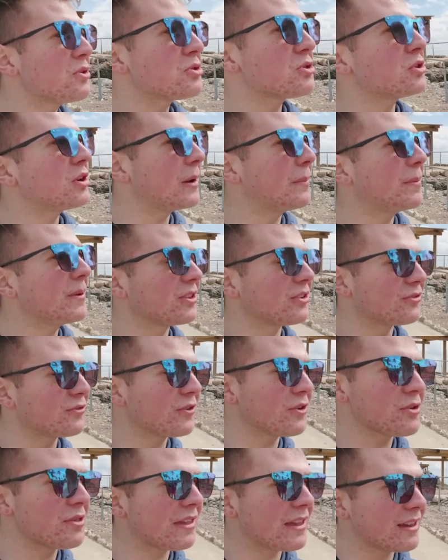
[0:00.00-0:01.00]
showed up in the
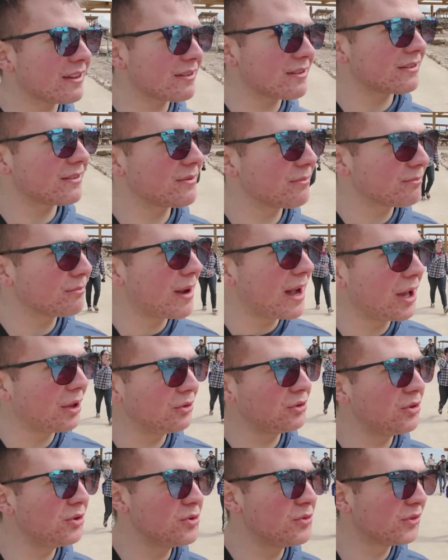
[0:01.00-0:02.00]
first Mile
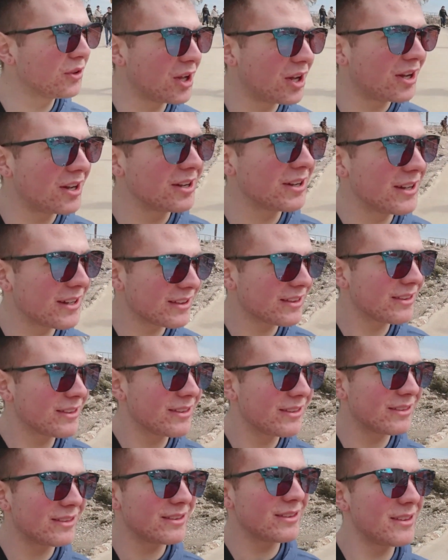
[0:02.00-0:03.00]
2 vlog, and
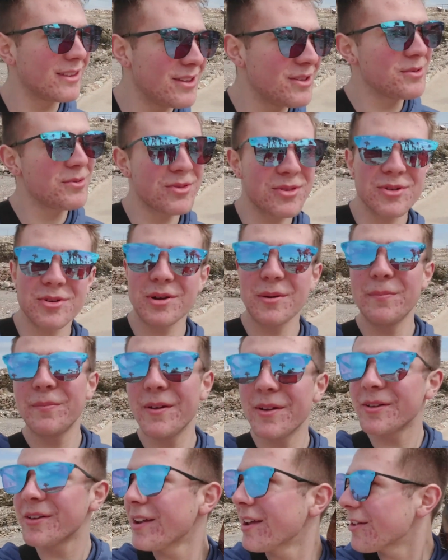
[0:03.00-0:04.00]
you showed up
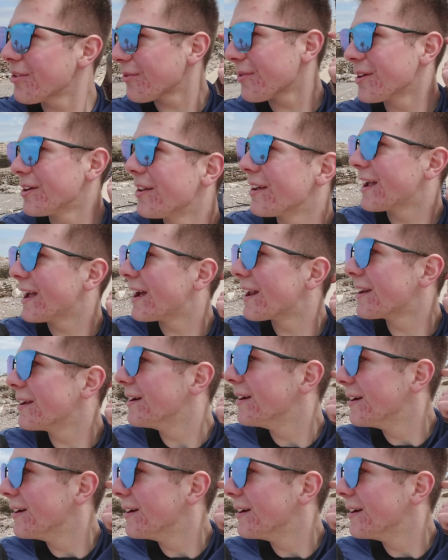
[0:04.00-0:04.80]
in Israel again.